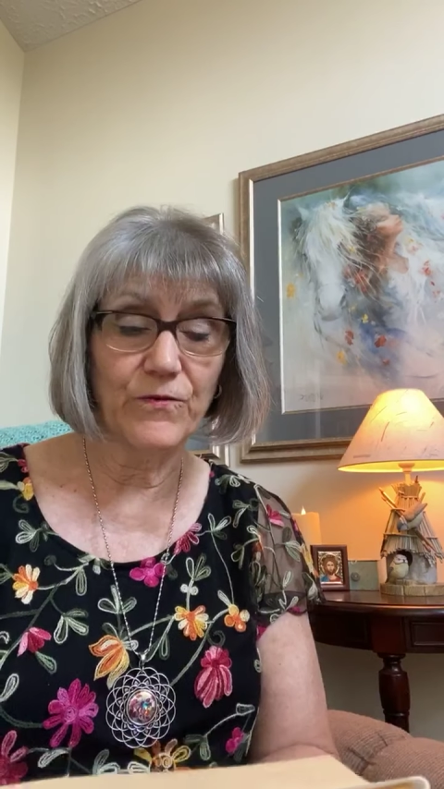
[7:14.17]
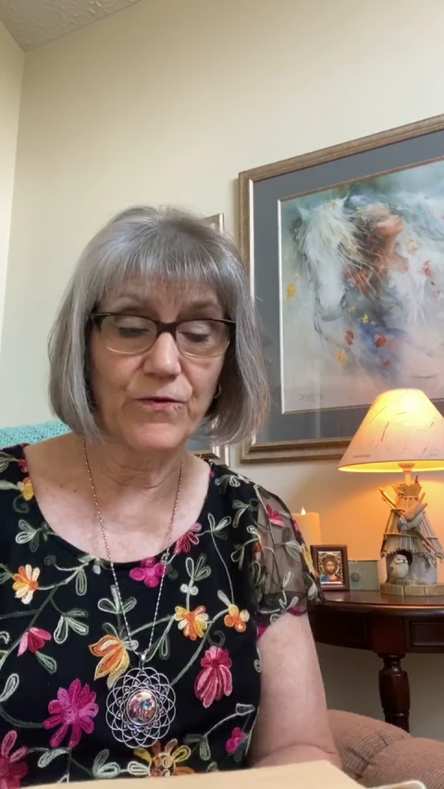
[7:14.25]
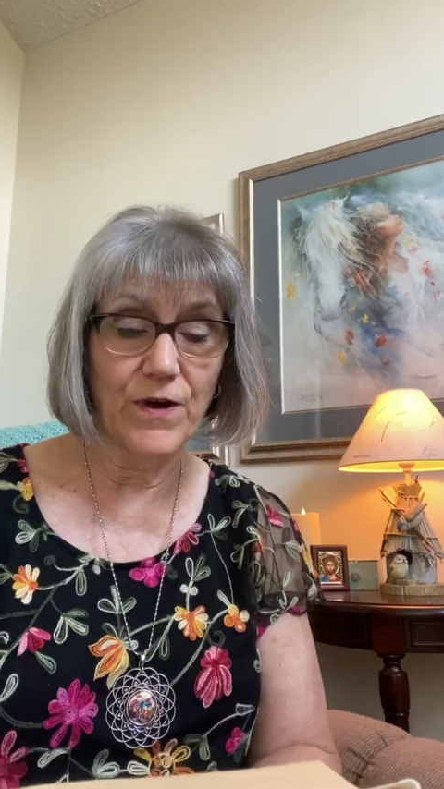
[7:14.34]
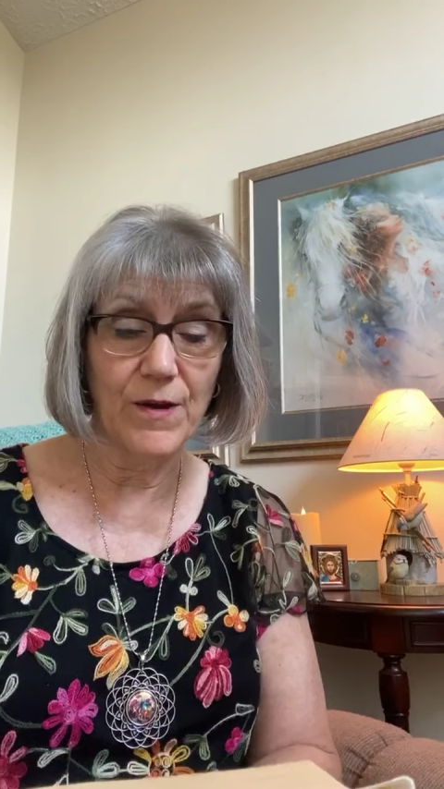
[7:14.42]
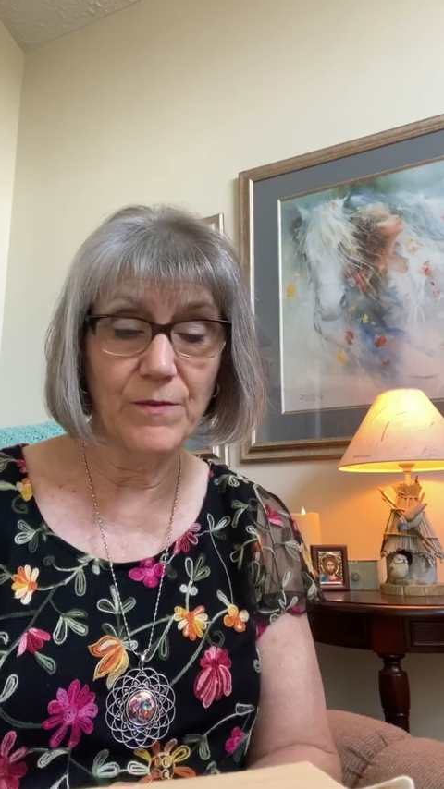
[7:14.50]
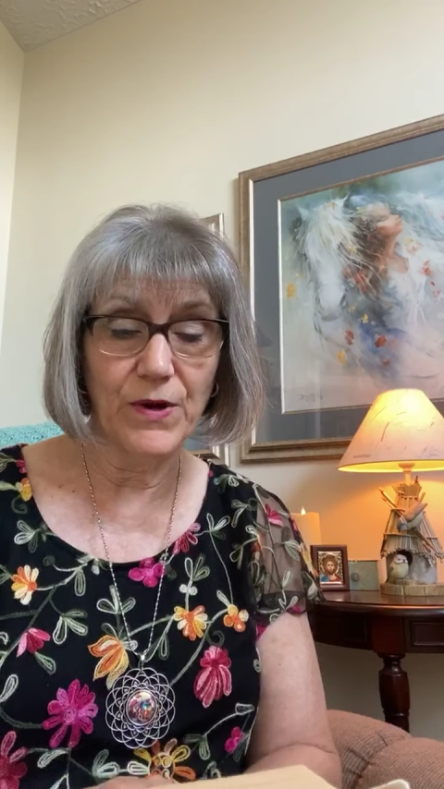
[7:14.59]

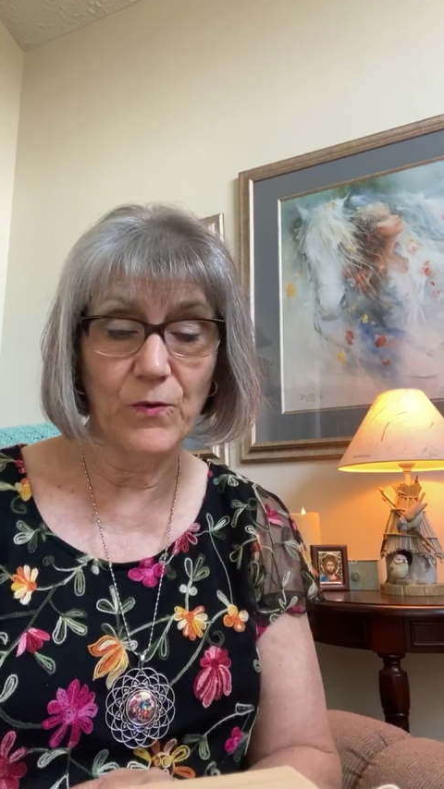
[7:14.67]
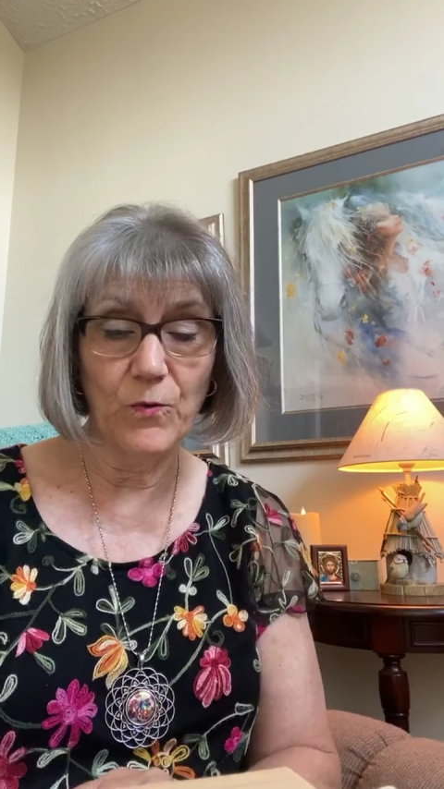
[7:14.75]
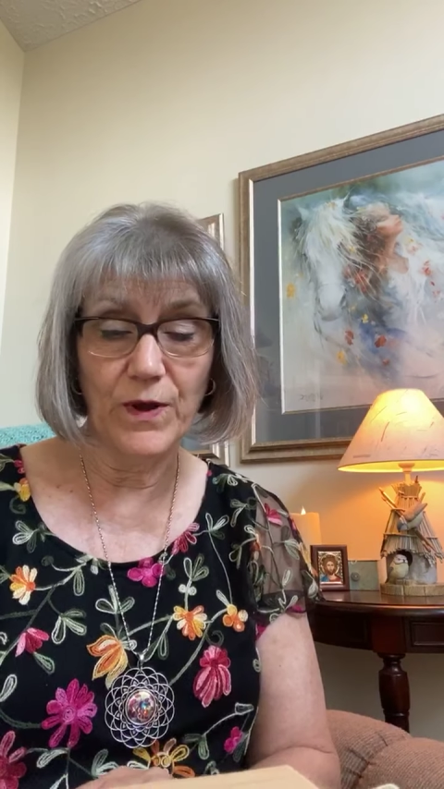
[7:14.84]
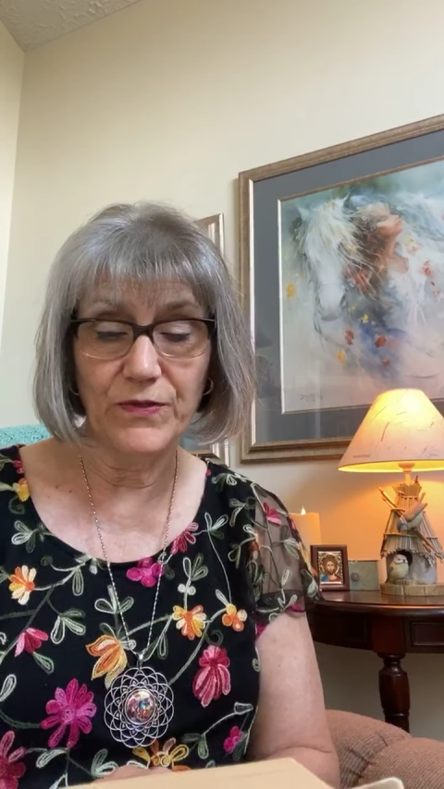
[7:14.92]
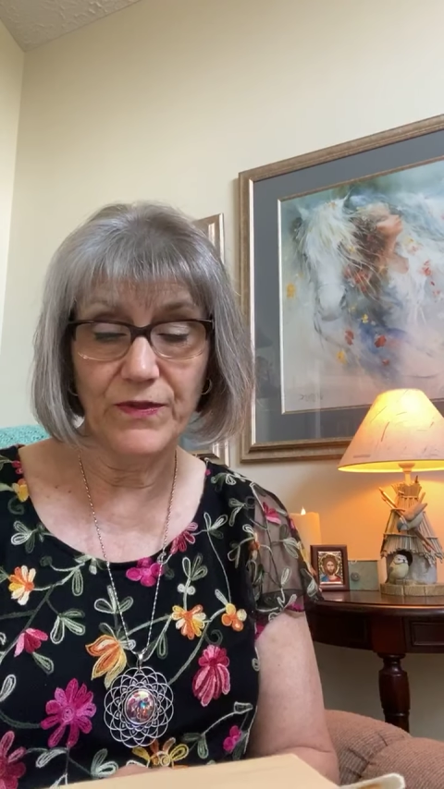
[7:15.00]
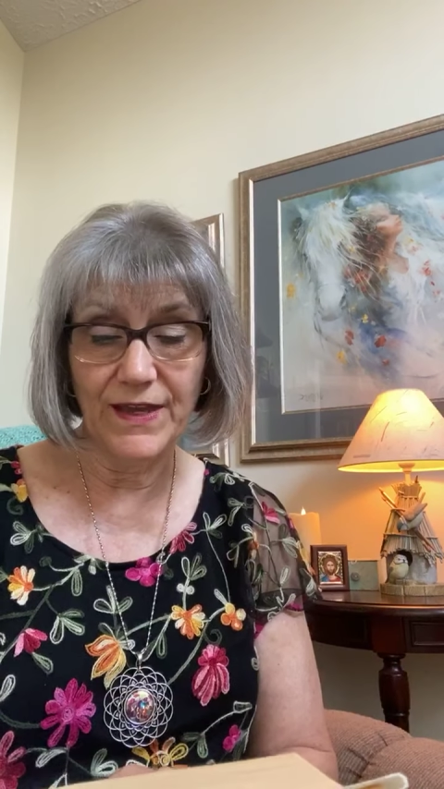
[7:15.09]
from
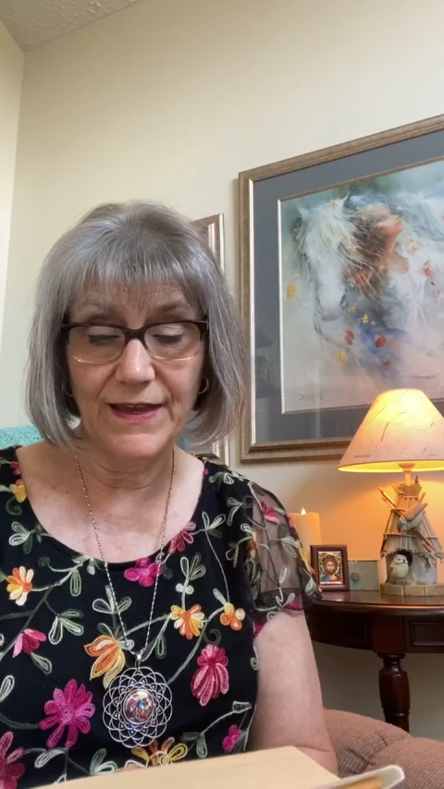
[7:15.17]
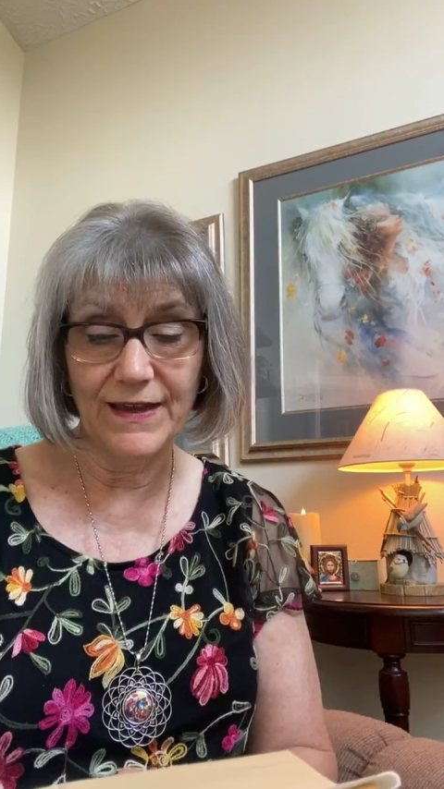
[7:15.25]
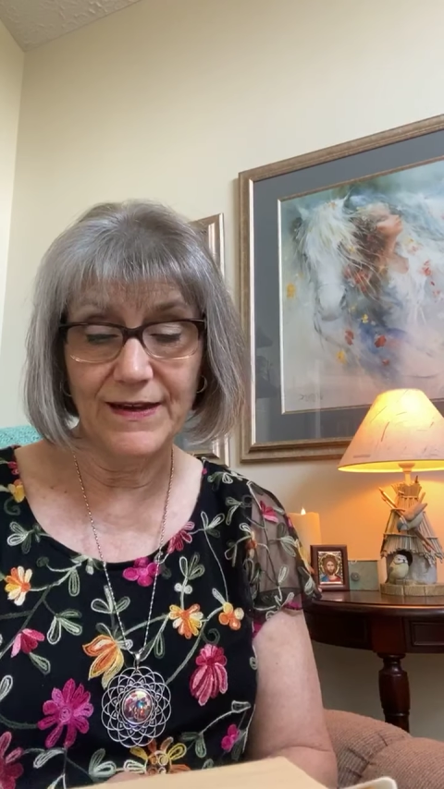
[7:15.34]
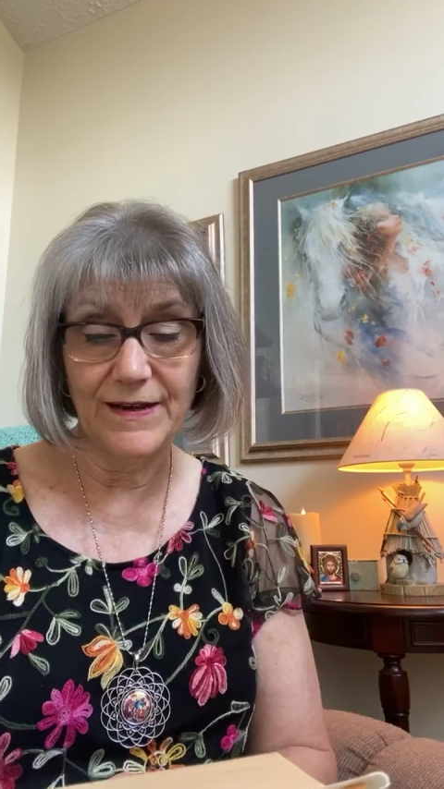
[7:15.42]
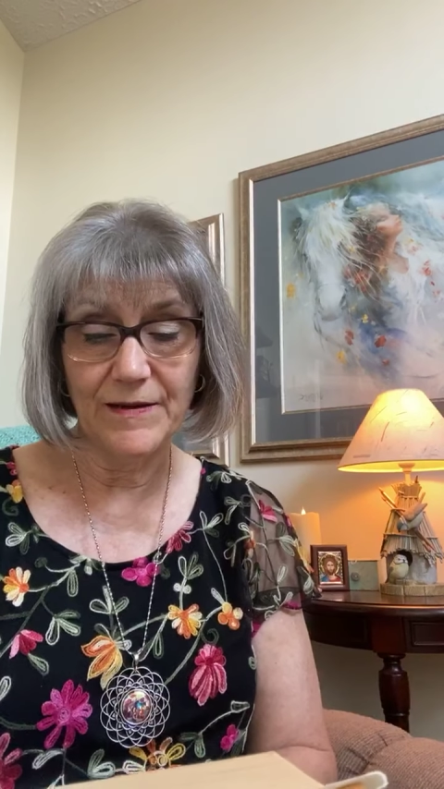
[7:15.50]
within.